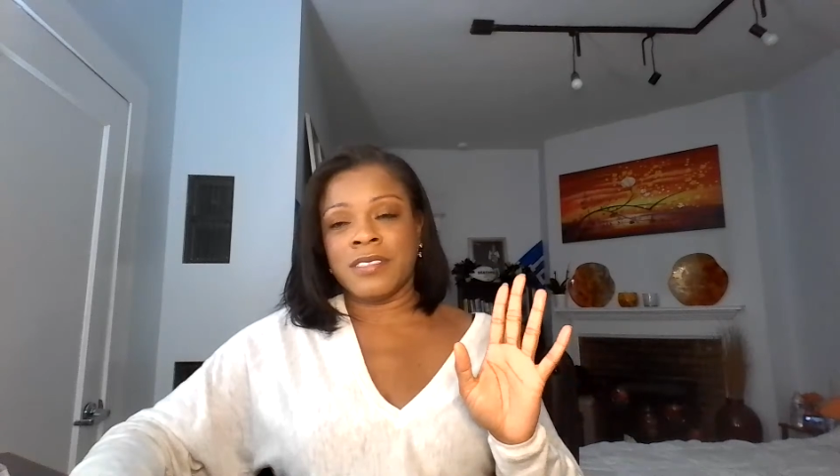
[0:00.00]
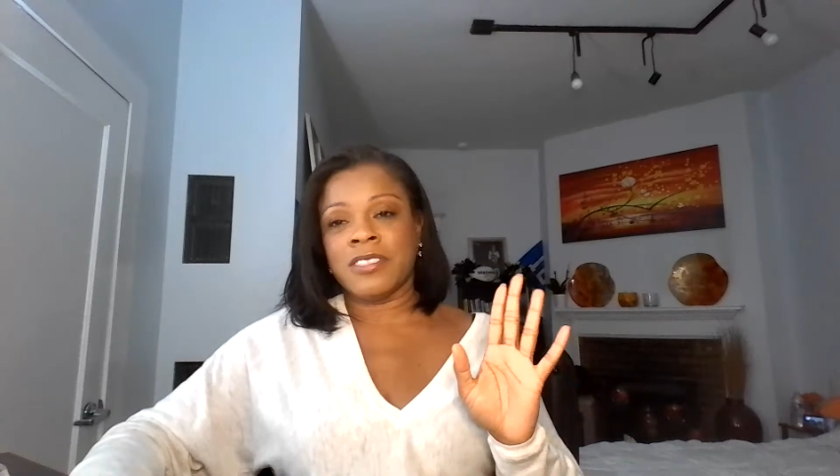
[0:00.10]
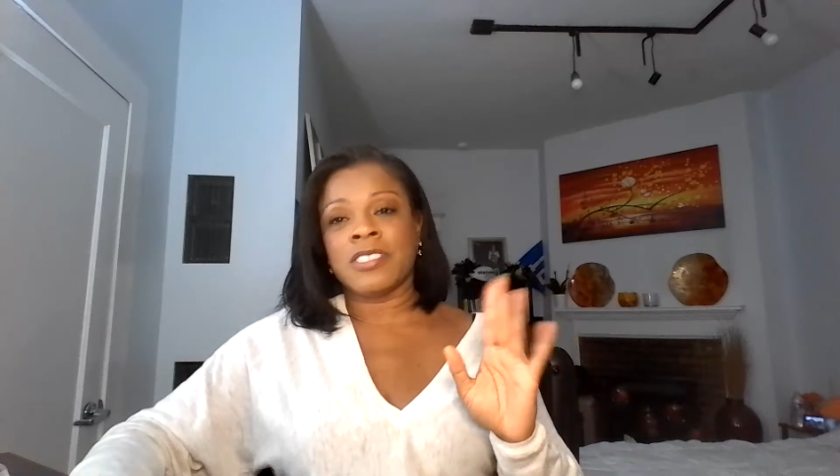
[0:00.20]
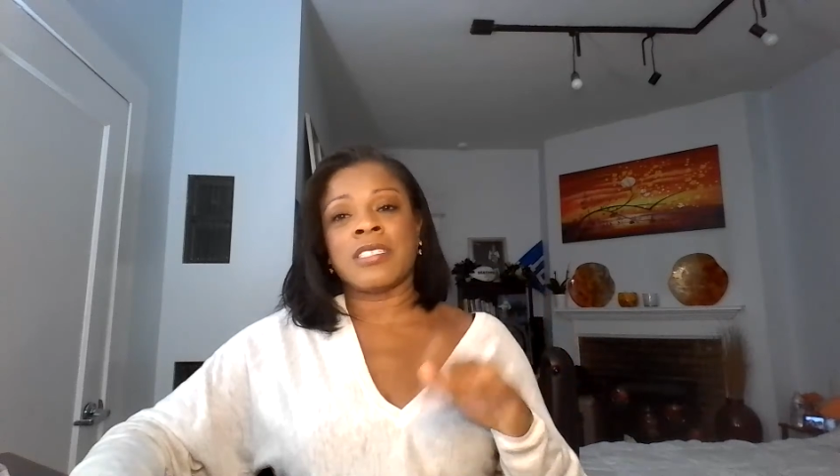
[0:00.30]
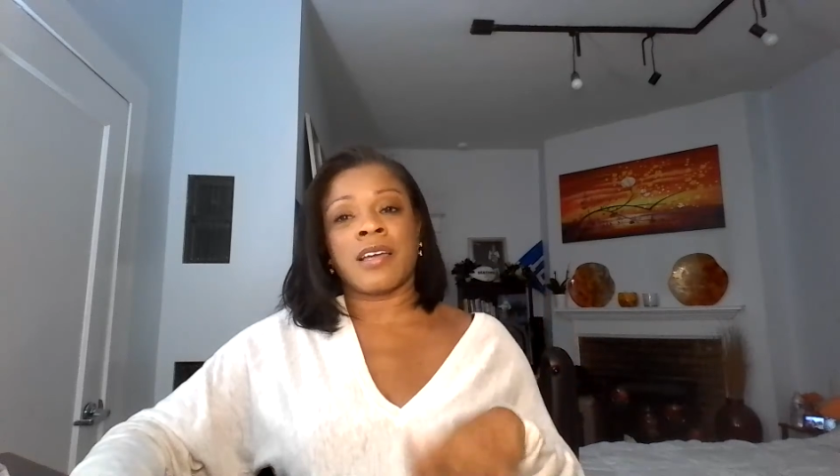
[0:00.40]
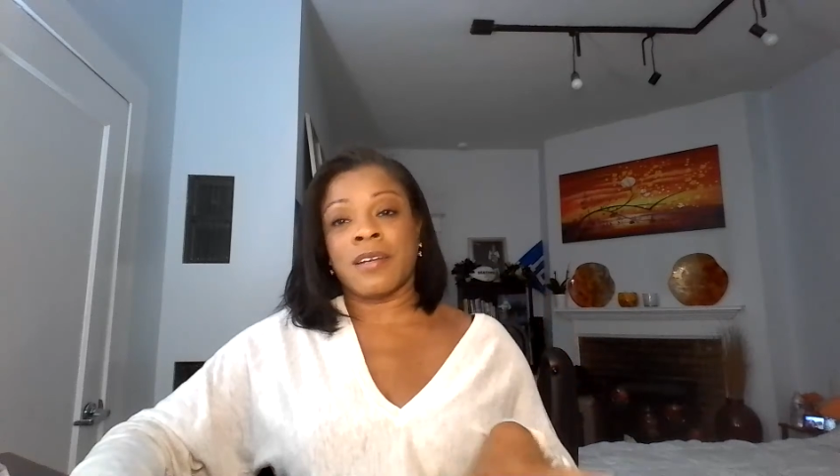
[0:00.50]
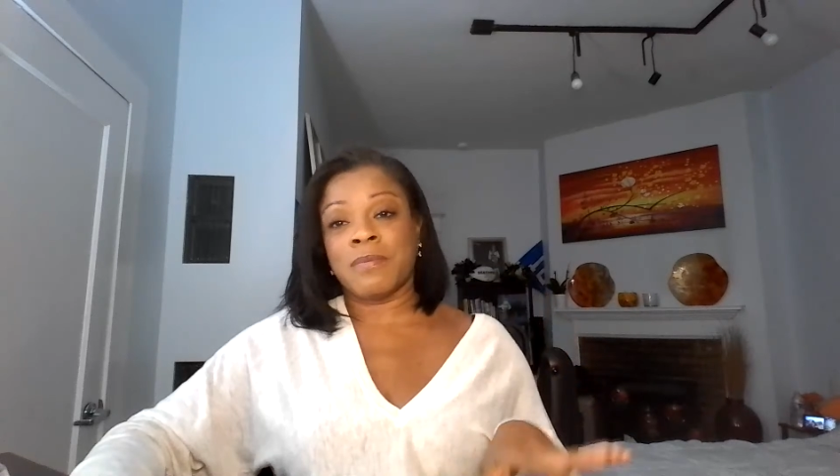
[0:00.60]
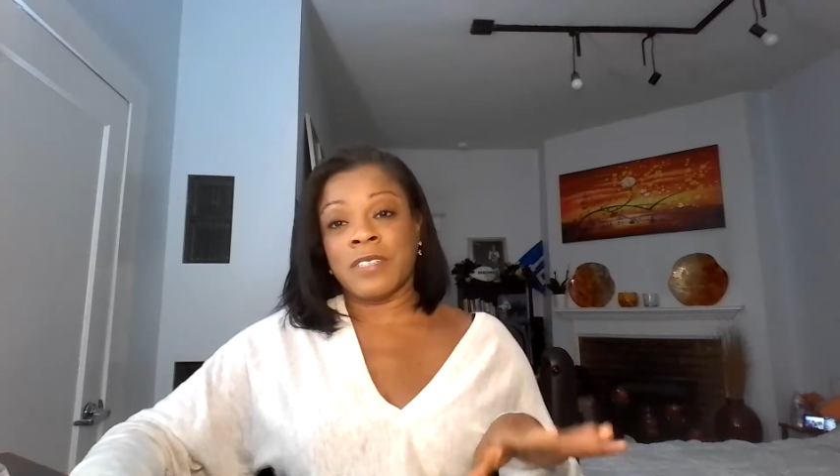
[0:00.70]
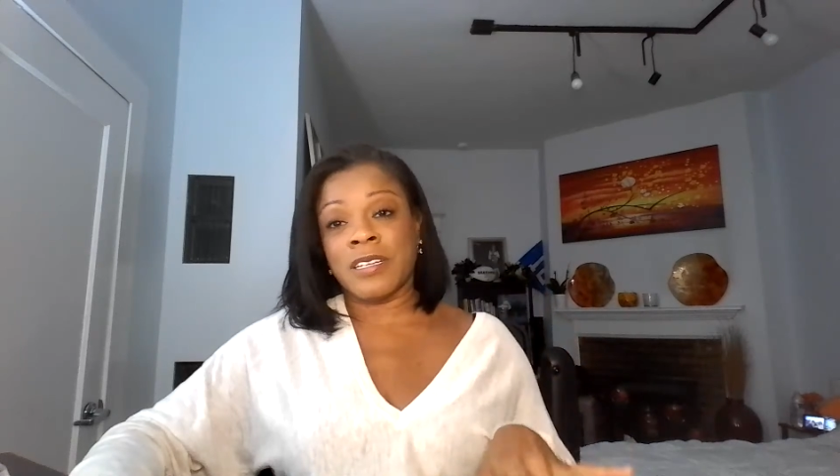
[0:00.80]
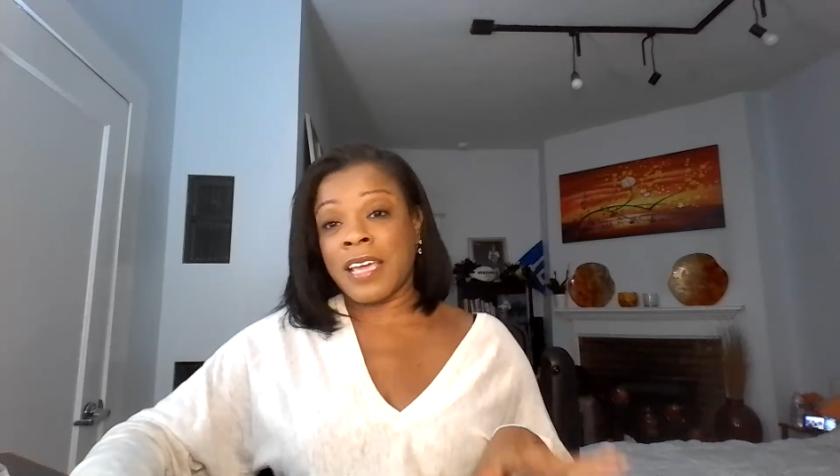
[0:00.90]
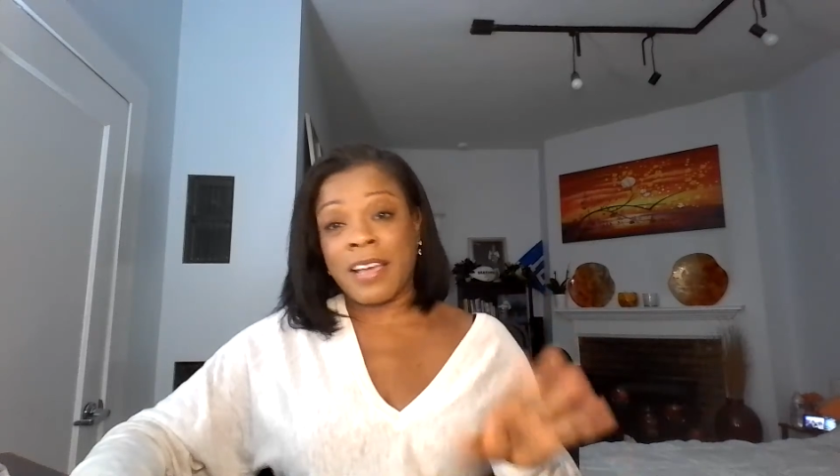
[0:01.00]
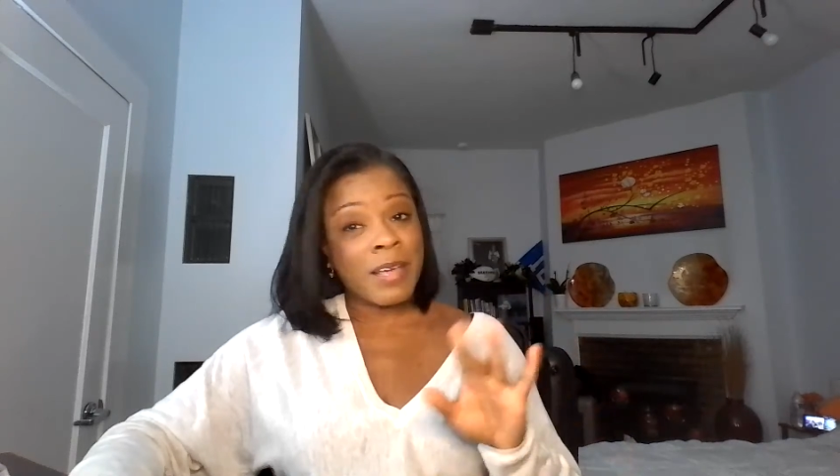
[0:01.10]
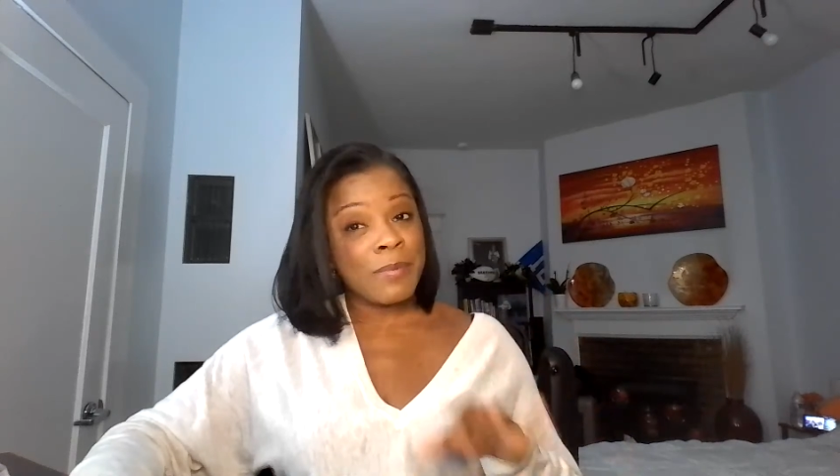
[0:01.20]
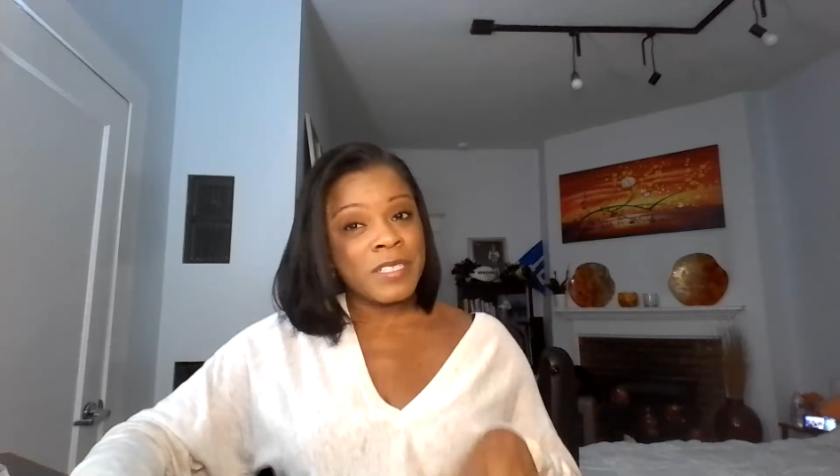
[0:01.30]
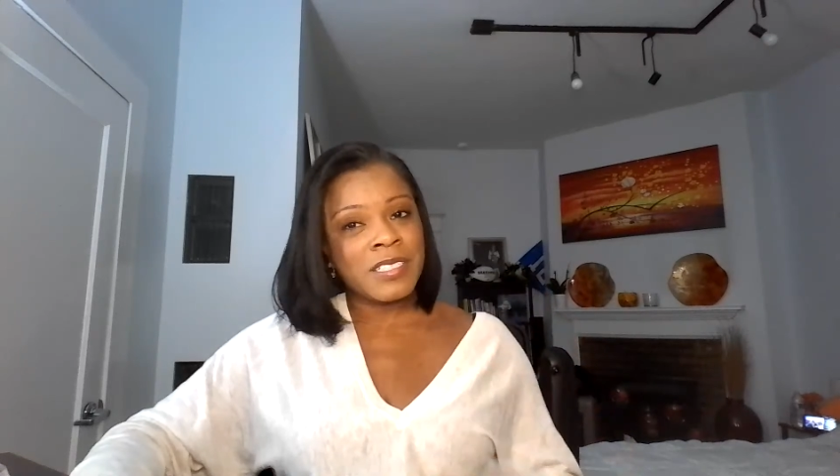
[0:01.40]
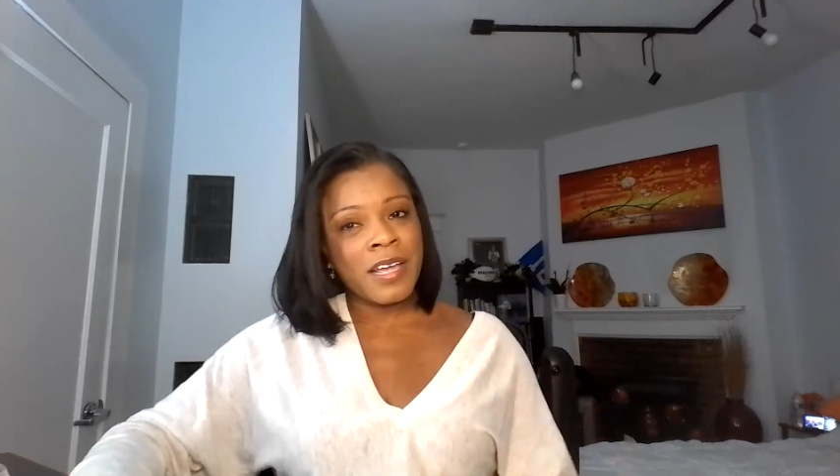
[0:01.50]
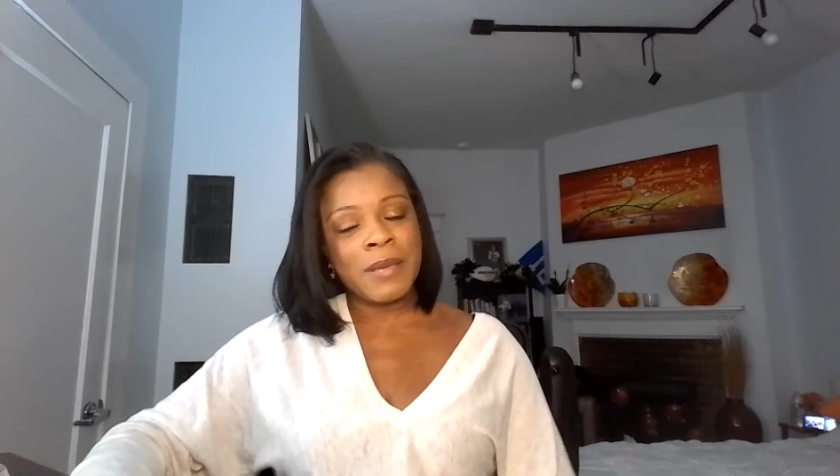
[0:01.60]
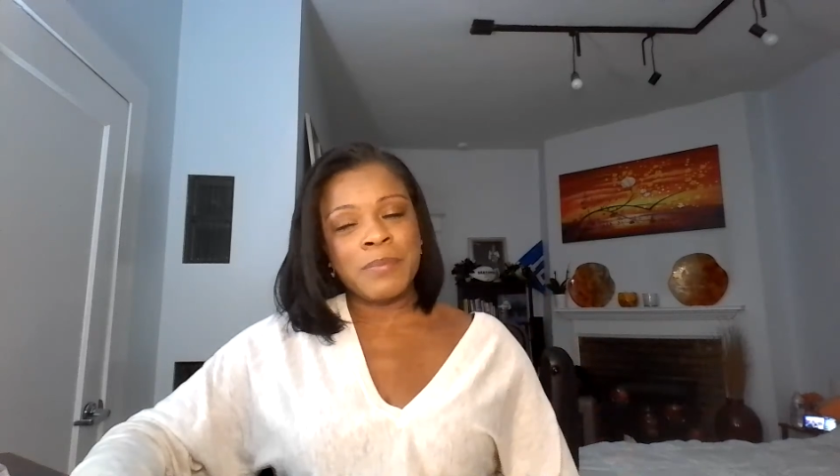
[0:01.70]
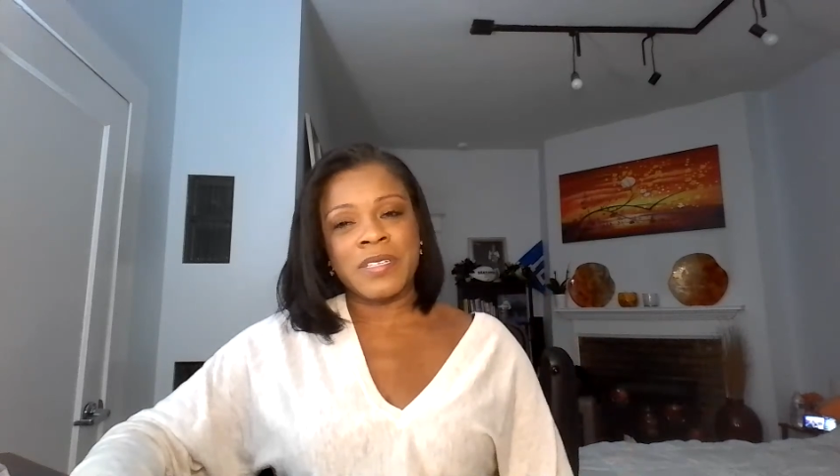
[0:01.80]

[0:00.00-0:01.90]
you're just not going to really have that much time,